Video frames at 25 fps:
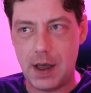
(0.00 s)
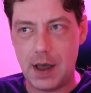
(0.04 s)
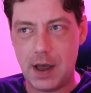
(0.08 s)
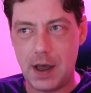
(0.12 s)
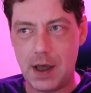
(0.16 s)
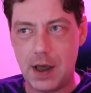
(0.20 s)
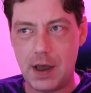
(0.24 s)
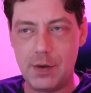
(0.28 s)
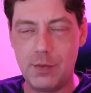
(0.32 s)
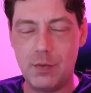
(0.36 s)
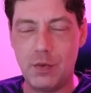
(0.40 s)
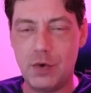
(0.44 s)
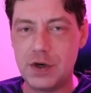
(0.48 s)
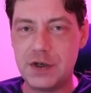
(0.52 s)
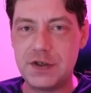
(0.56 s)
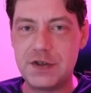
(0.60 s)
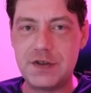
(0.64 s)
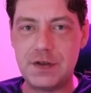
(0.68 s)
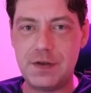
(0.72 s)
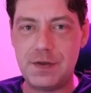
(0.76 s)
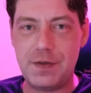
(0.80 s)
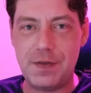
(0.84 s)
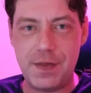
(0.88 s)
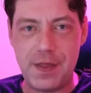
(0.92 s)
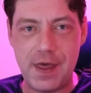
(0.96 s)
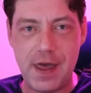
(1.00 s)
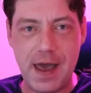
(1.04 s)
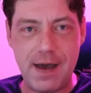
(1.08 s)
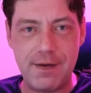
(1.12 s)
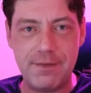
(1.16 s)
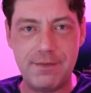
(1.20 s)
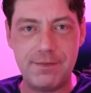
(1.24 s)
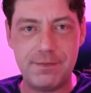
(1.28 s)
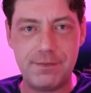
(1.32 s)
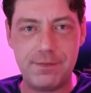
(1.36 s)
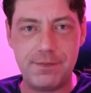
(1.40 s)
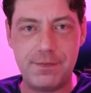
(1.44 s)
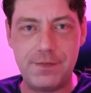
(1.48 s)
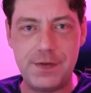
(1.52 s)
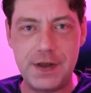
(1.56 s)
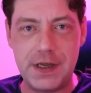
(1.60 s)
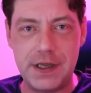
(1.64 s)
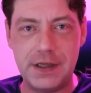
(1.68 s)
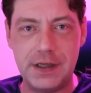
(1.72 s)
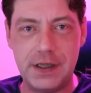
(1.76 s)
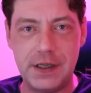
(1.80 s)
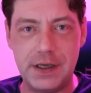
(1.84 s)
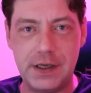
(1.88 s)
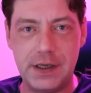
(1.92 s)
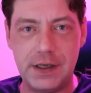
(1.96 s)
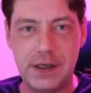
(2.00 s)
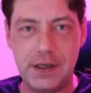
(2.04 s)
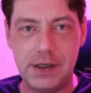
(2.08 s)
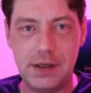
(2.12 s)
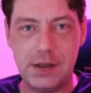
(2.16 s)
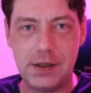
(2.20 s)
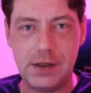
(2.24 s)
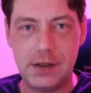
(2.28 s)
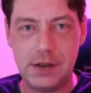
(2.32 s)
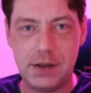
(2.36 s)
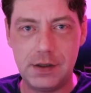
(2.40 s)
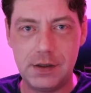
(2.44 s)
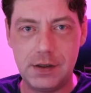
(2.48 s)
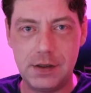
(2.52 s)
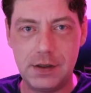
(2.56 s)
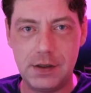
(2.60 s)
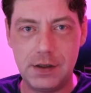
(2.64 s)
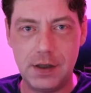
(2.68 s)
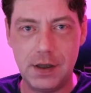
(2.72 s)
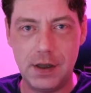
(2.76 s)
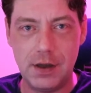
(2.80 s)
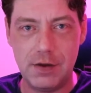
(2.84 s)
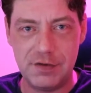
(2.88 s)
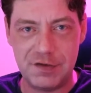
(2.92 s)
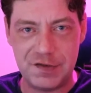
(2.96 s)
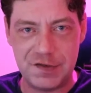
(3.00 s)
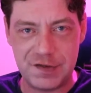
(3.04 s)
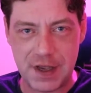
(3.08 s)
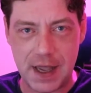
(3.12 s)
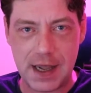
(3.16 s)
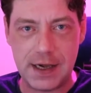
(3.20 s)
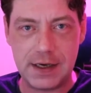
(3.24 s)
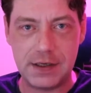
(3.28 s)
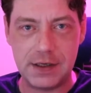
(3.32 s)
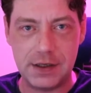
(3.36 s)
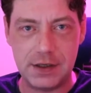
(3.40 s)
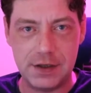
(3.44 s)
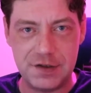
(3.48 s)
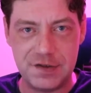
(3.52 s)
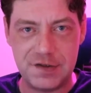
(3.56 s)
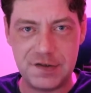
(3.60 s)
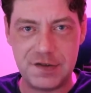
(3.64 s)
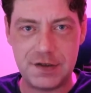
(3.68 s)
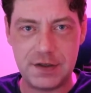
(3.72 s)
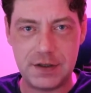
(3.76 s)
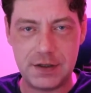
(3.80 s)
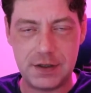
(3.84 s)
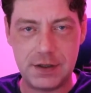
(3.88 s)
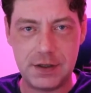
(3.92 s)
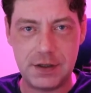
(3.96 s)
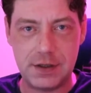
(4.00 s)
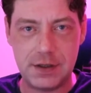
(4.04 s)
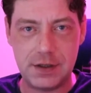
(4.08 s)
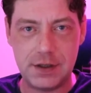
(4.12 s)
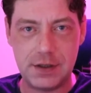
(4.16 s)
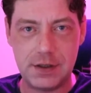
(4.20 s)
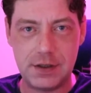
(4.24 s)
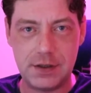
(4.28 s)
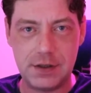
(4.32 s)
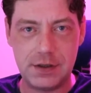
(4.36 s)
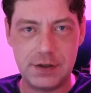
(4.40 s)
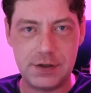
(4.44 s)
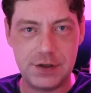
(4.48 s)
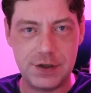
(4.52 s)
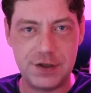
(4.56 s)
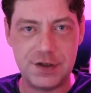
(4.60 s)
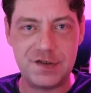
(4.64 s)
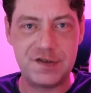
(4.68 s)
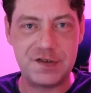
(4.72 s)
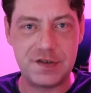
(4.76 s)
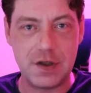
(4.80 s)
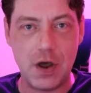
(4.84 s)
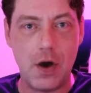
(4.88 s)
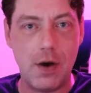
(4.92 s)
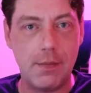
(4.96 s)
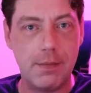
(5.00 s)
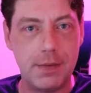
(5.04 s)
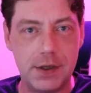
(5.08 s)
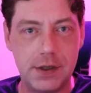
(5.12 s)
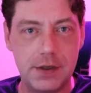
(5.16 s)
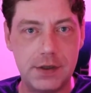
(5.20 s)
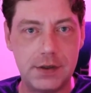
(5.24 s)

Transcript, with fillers: I wanted that feeling of sadness to stop.